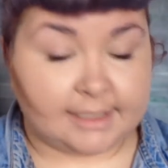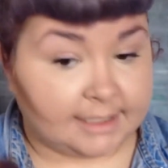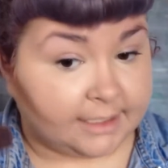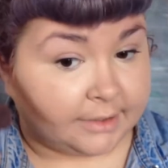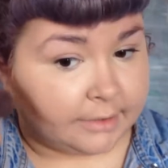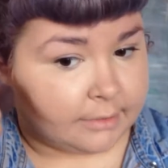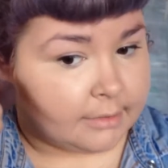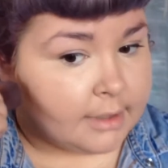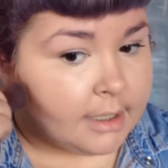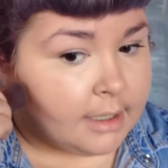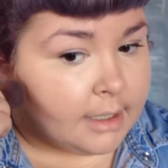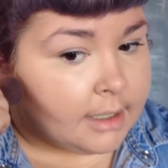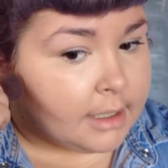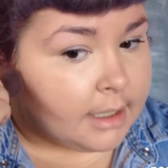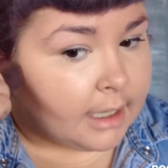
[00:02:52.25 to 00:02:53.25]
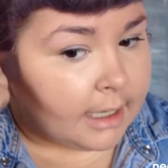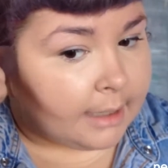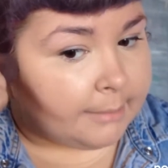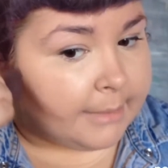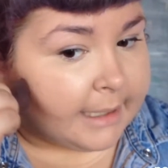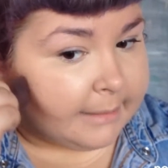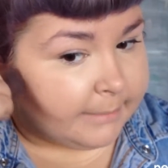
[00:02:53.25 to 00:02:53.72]
So
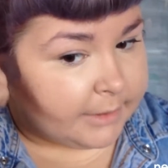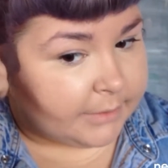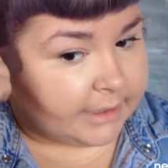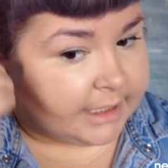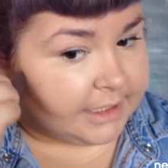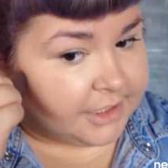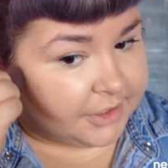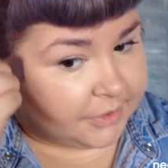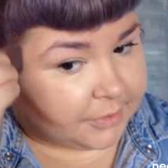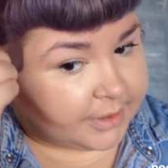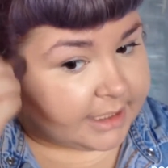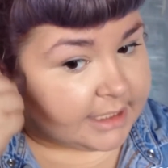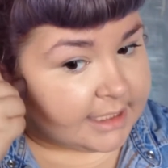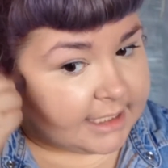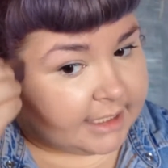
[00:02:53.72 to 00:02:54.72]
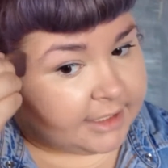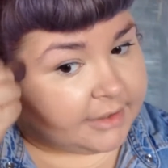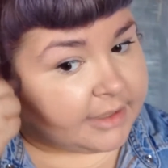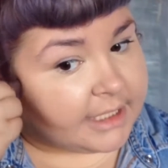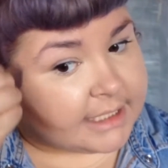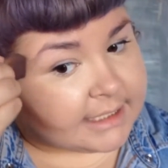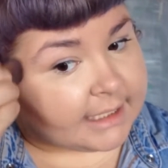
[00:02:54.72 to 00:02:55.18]
I'm going to
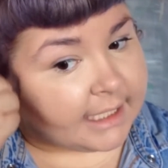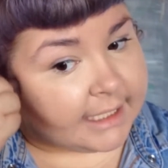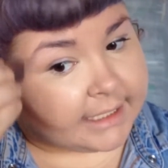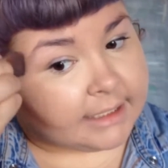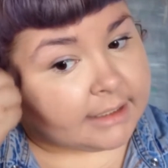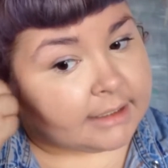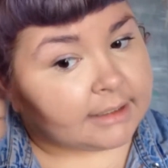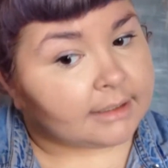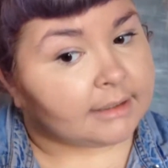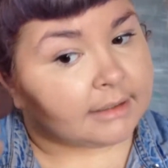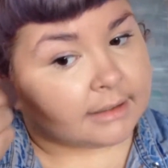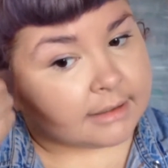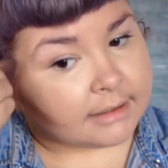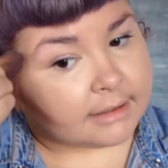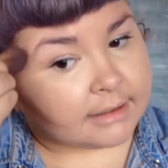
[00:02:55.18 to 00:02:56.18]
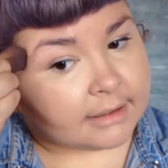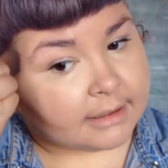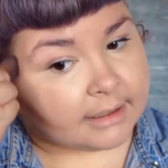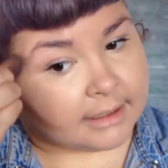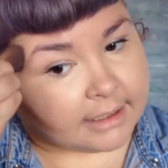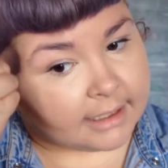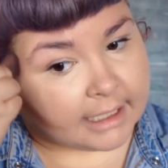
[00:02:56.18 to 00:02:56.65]
continue this line
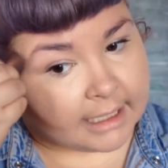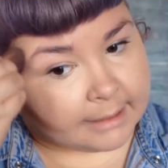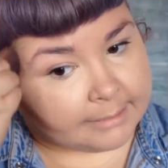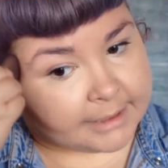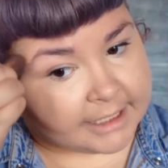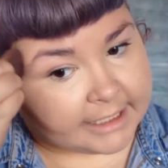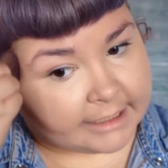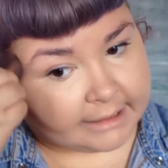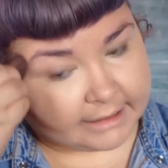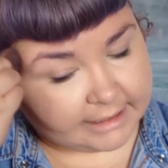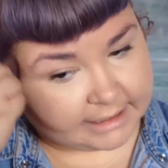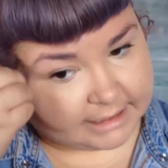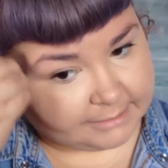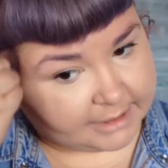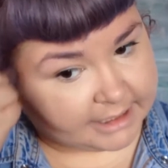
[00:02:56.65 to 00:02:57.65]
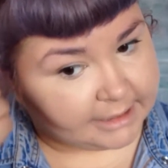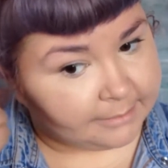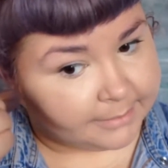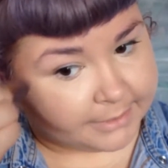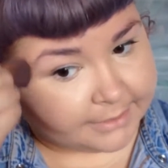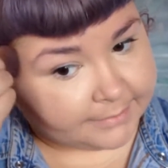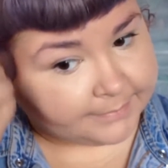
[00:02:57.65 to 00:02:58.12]
up here into my
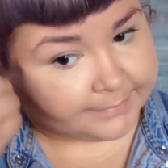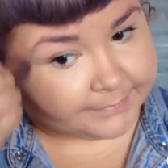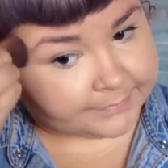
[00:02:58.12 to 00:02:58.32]
temple.